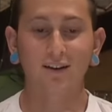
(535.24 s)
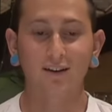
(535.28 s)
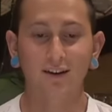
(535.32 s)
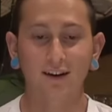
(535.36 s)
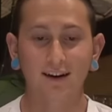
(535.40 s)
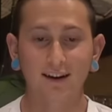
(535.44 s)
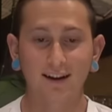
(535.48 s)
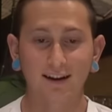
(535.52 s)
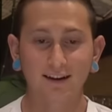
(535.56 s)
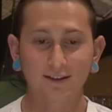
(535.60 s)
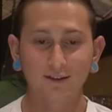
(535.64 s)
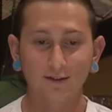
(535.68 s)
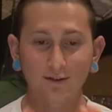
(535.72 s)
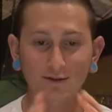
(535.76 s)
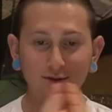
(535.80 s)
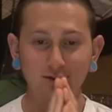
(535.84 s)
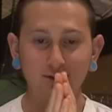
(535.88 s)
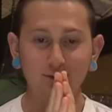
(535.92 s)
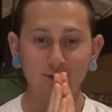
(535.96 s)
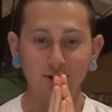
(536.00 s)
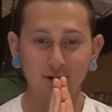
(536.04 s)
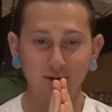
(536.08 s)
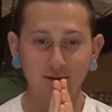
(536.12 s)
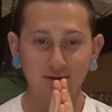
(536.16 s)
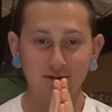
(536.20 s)
All right, I don't
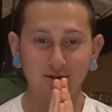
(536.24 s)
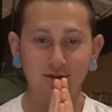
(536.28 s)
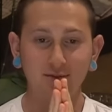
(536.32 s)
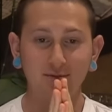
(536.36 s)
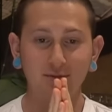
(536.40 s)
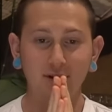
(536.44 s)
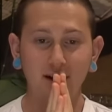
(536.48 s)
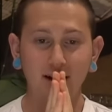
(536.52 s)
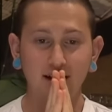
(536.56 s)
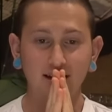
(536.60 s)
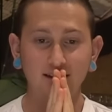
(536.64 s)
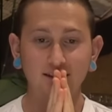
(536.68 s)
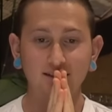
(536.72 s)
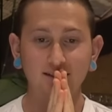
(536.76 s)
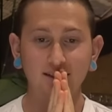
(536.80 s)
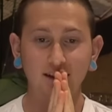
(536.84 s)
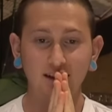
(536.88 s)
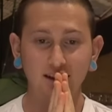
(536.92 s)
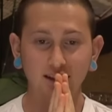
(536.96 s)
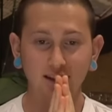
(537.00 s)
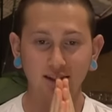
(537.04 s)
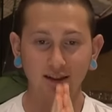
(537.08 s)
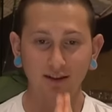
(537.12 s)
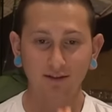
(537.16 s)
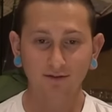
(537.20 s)
do well with goodbyes. I
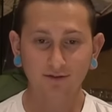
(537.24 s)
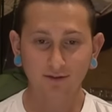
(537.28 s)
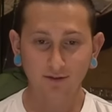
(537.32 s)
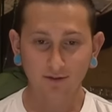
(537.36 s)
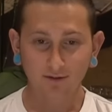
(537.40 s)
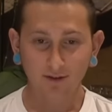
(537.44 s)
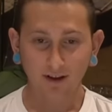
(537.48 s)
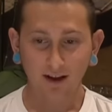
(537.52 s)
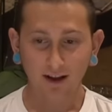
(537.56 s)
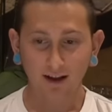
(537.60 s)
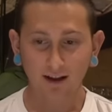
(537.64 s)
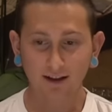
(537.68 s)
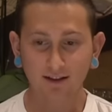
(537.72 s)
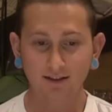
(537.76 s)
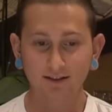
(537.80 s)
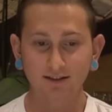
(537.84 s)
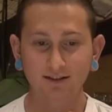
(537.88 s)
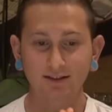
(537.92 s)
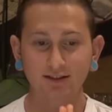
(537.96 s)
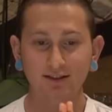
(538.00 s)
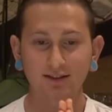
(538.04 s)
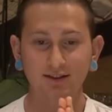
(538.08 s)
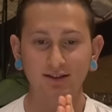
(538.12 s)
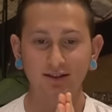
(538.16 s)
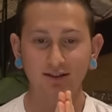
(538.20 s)
love you
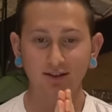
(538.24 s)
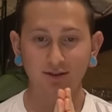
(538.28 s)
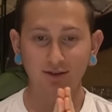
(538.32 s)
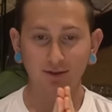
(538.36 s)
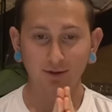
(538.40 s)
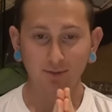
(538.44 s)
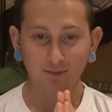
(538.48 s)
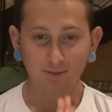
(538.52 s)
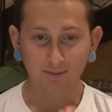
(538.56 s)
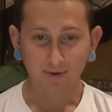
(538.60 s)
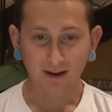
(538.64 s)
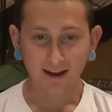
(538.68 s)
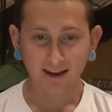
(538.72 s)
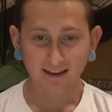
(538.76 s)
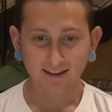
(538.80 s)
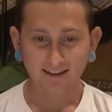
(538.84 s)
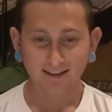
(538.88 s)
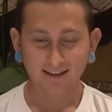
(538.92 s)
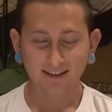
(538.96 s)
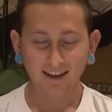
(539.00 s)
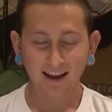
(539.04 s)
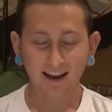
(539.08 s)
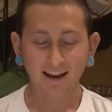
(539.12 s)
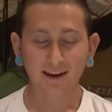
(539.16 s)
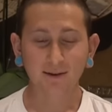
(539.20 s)
guys, you're the
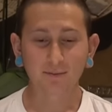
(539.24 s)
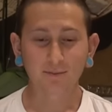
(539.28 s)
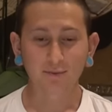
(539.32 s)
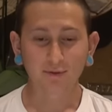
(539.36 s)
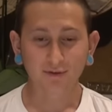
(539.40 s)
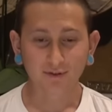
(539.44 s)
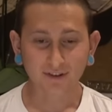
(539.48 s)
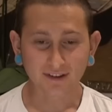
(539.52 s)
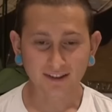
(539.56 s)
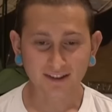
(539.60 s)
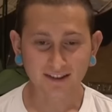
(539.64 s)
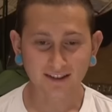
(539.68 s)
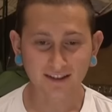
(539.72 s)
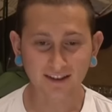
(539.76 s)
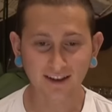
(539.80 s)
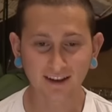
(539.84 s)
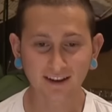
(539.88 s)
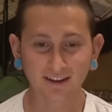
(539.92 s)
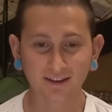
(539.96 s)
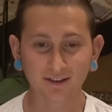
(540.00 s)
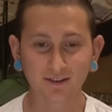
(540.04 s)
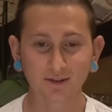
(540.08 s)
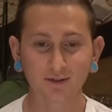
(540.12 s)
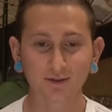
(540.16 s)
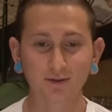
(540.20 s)
best. I
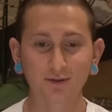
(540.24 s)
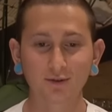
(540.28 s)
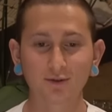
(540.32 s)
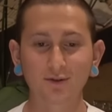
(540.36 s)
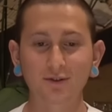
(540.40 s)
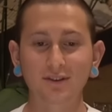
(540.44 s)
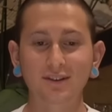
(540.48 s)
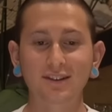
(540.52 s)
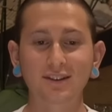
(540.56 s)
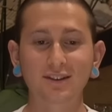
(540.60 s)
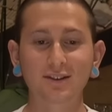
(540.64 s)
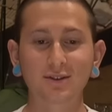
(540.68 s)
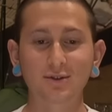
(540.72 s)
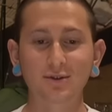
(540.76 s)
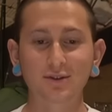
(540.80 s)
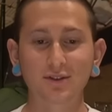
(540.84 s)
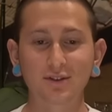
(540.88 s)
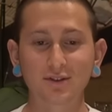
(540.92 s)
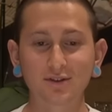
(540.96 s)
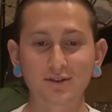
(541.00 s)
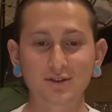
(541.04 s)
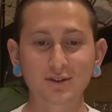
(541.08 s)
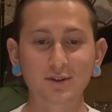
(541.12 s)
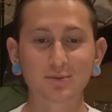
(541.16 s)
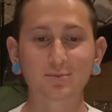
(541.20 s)
appreciate you, you know,
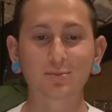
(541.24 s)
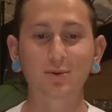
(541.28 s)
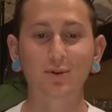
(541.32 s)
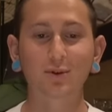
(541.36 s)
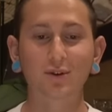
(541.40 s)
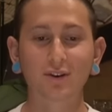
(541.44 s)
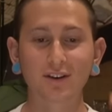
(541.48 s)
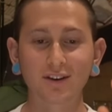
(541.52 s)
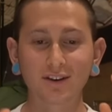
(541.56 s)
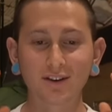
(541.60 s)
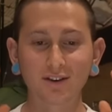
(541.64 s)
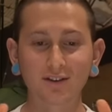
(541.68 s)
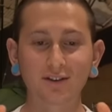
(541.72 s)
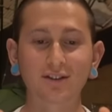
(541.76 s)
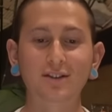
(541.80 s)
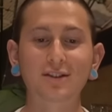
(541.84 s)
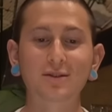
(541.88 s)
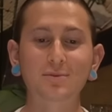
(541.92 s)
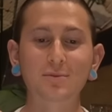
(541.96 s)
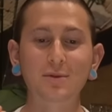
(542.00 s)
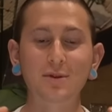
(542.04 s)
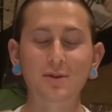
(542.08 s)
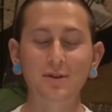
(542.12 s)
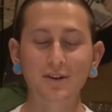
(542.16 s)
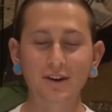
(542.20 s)
your support, your
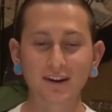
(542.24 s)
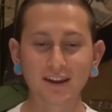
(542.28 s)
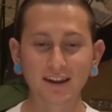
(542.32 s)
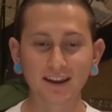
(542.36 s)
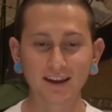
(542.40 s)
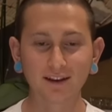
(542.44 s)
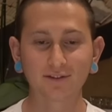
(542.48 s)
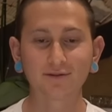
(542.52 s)
community.